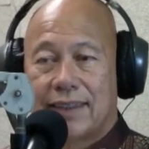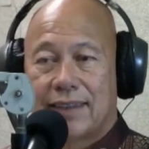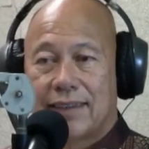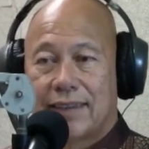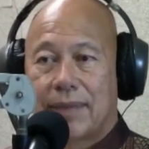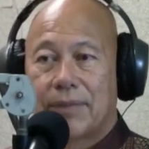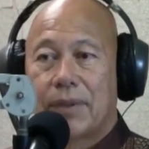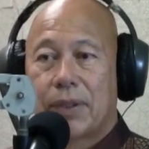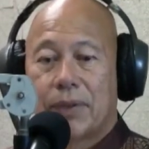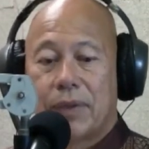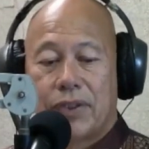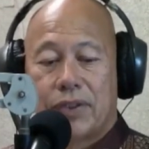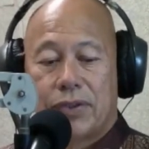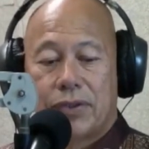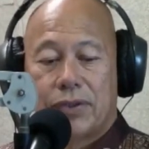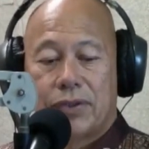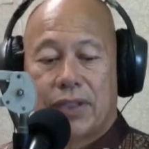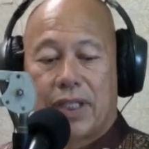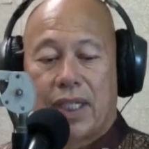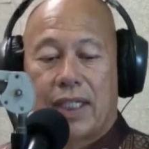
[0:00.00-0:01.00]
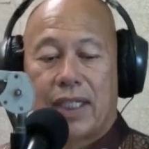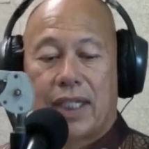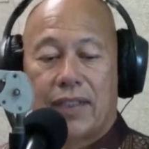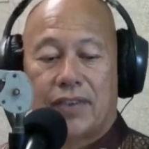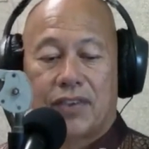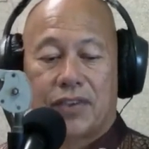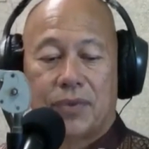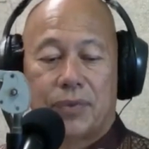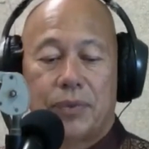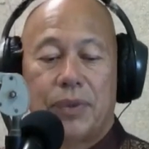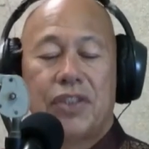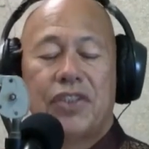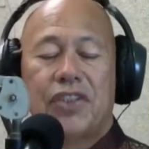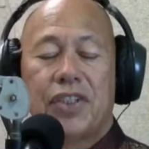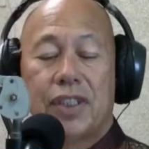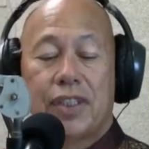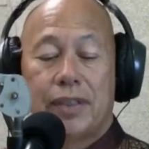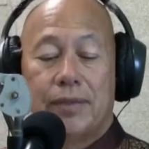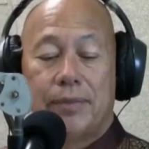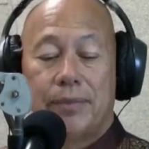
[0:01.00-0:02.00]
subsequent to that has
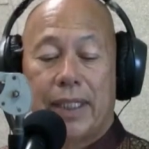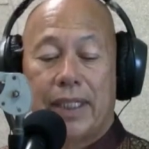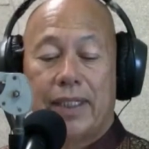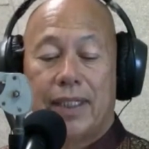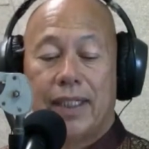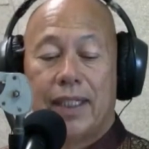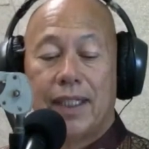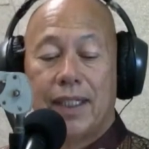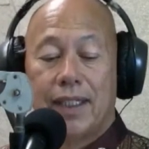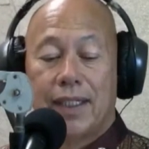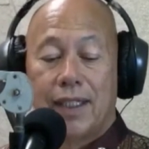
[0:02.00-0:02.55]
recently been